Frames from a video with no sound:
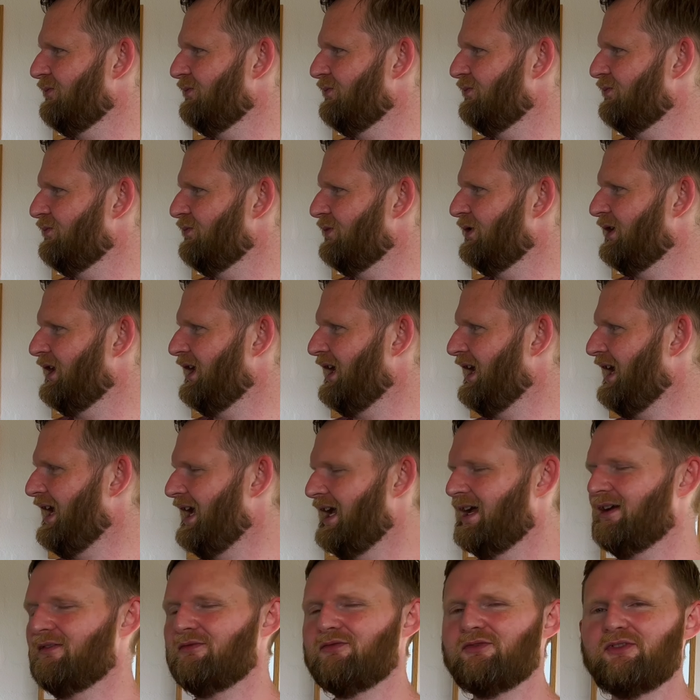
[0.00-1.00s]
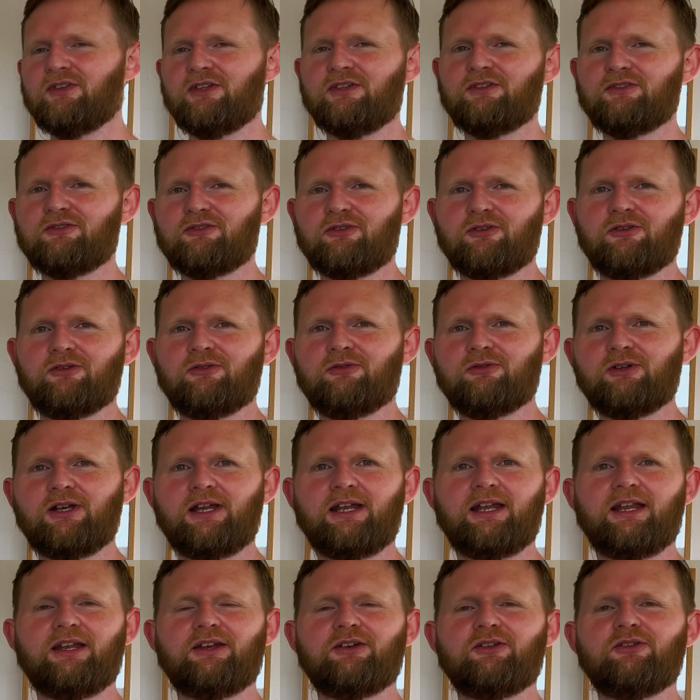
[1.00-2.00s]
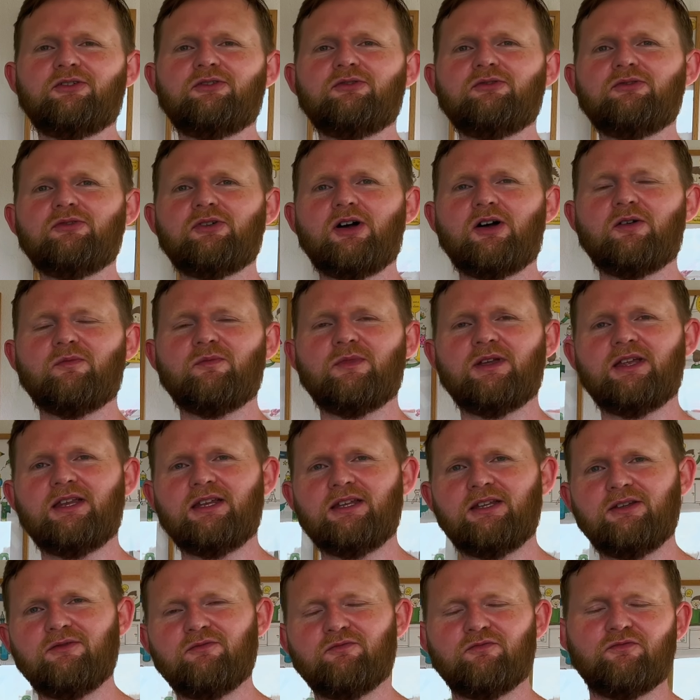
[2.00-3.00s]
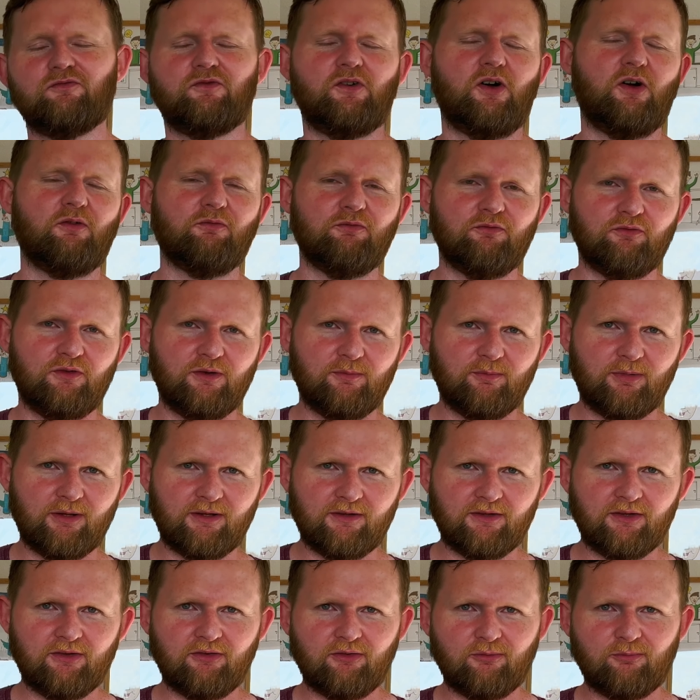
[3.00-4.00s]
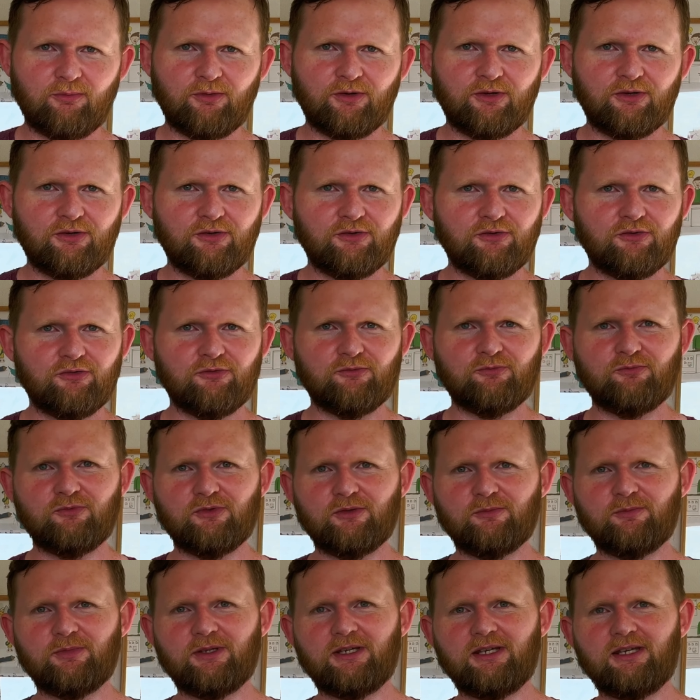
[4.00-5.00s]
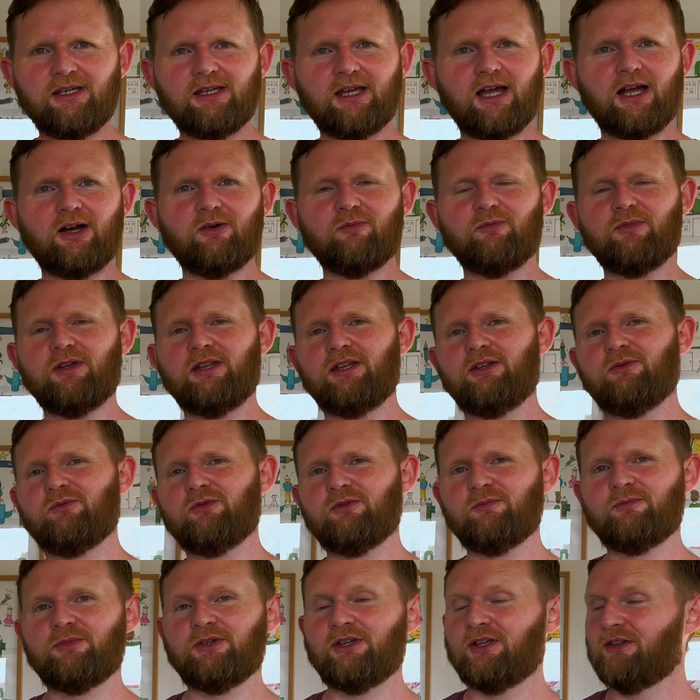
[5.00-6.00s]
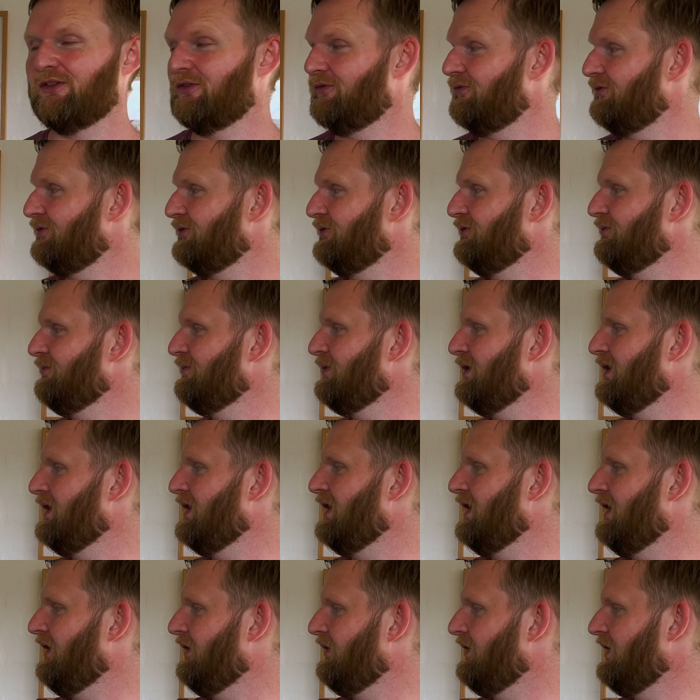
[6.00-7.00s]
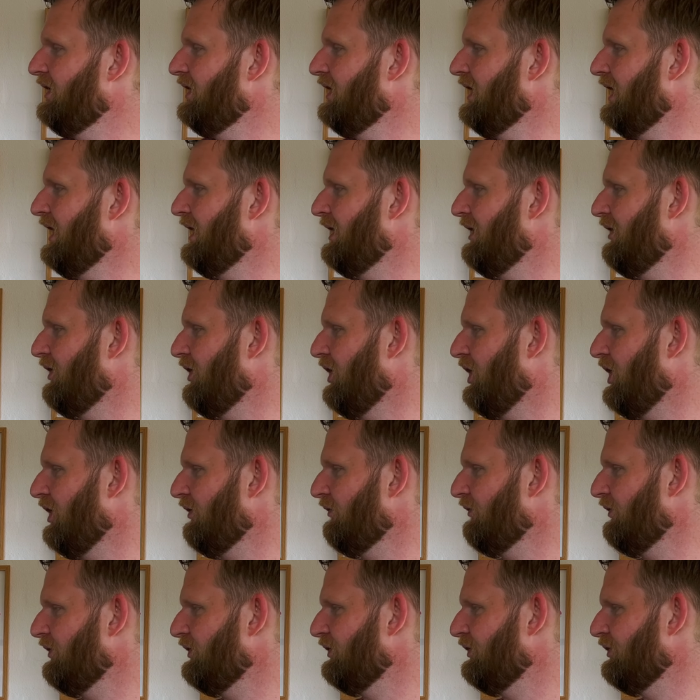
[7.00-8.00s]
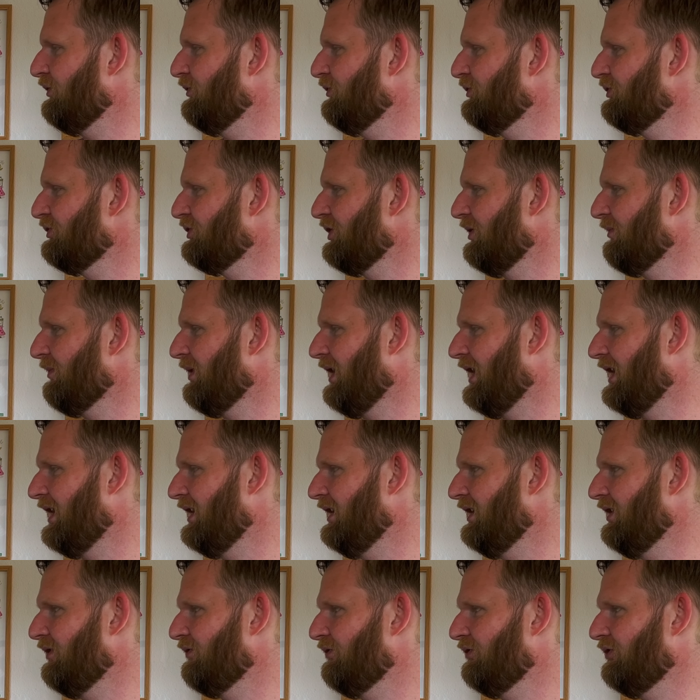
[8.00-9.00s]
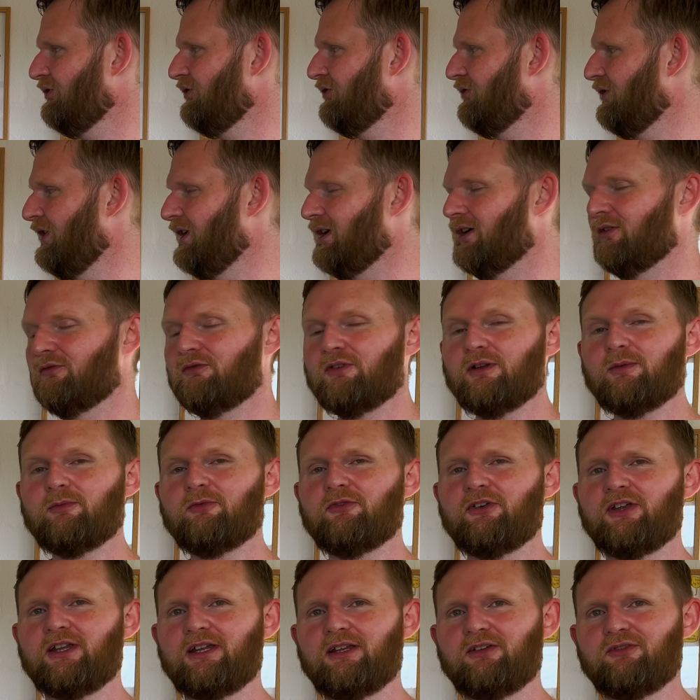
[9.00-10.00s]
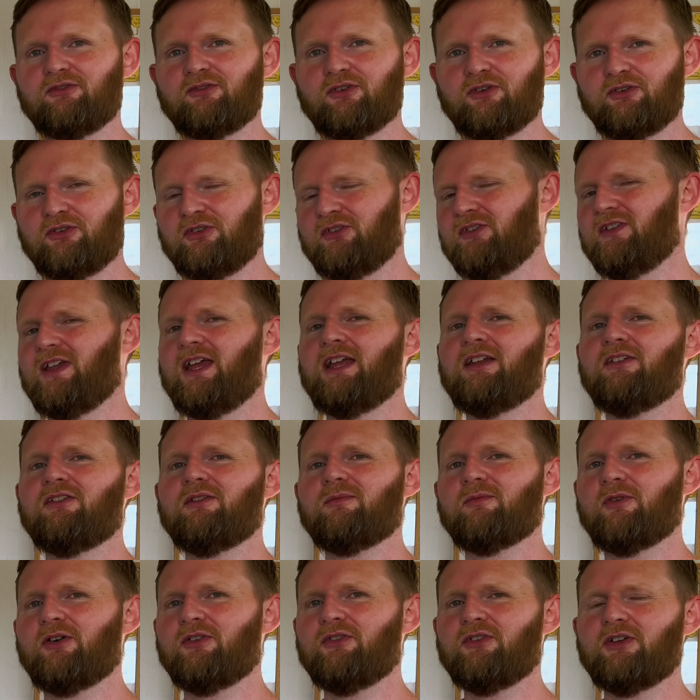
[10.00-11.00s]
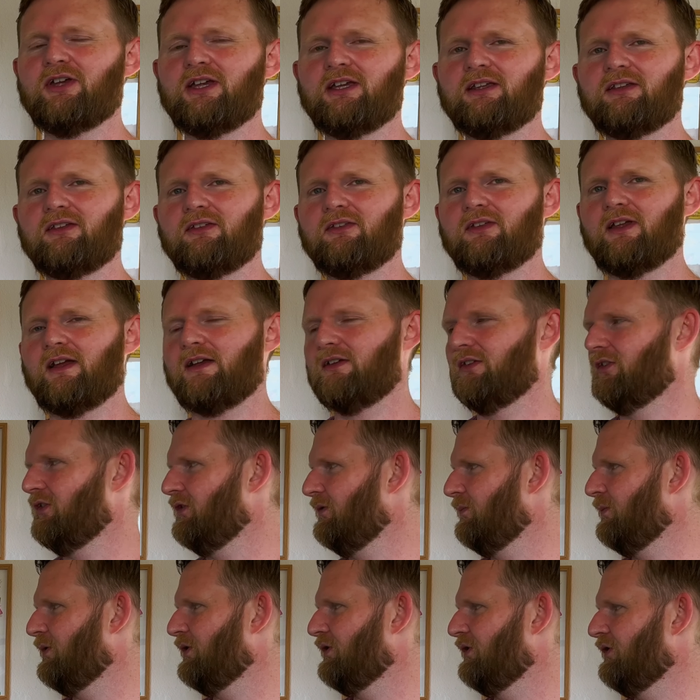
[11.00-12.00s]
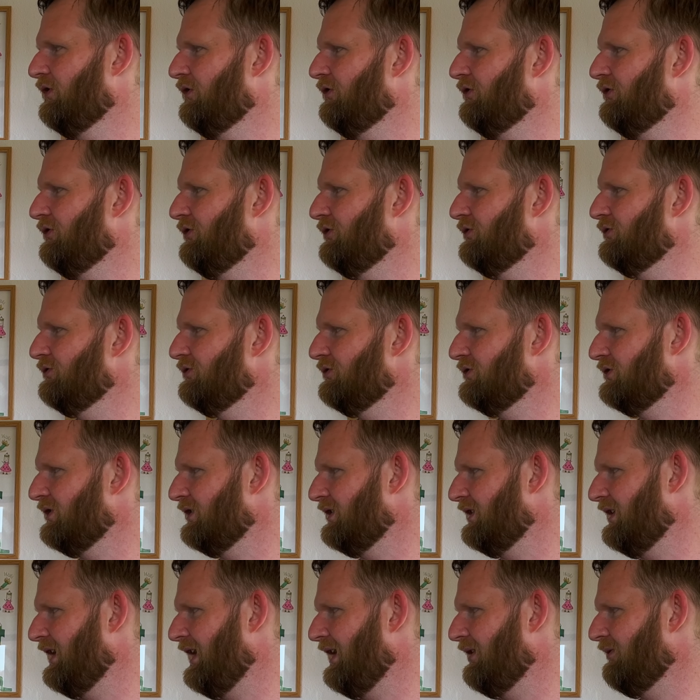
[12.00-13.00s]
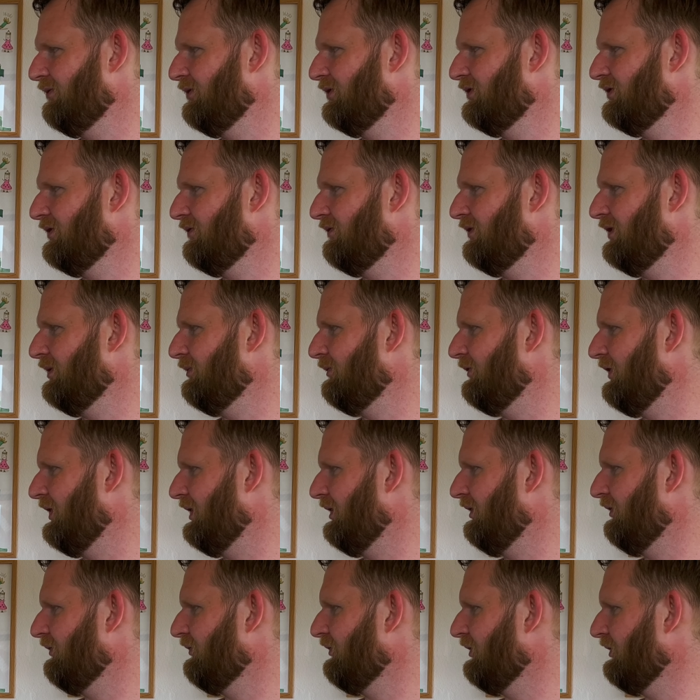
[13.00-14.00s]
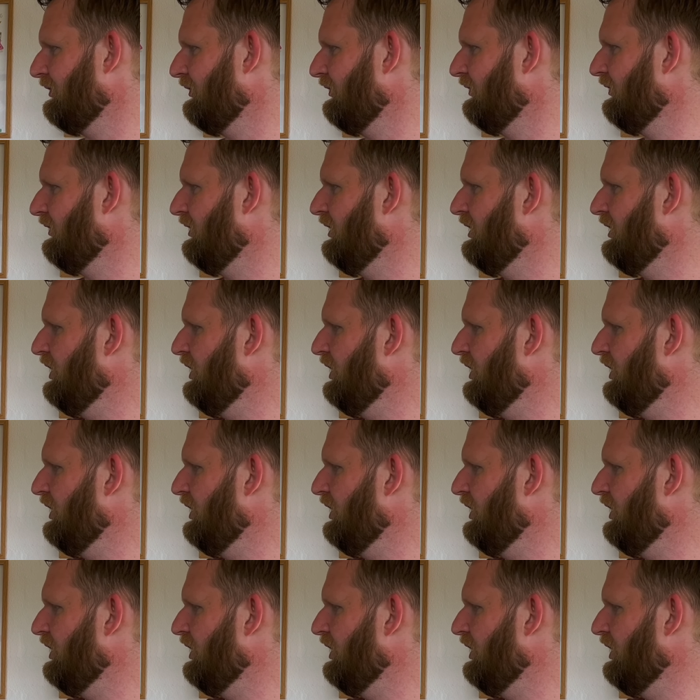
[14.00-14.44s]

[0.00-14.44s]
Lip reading: When I have this goal and I know how many roughly participants will be, how many will be in the room, then I often use some kind of string of liberating structures and some other exercises, but just to use the language of liberating structures.